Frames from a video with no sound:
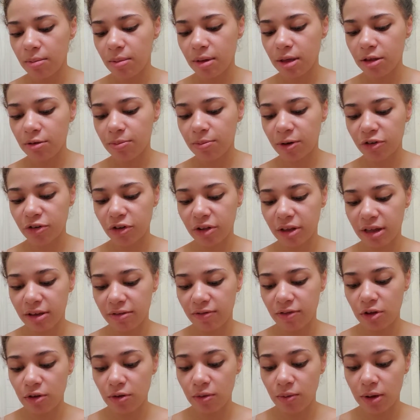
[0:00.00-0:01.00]
especially
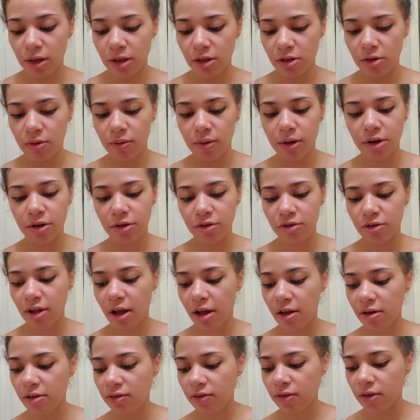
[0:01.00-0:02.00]
if you can do it
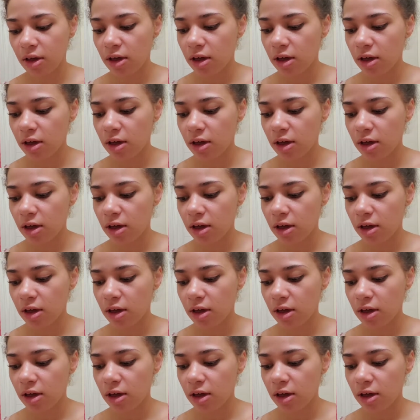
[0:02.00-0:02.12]
yourself.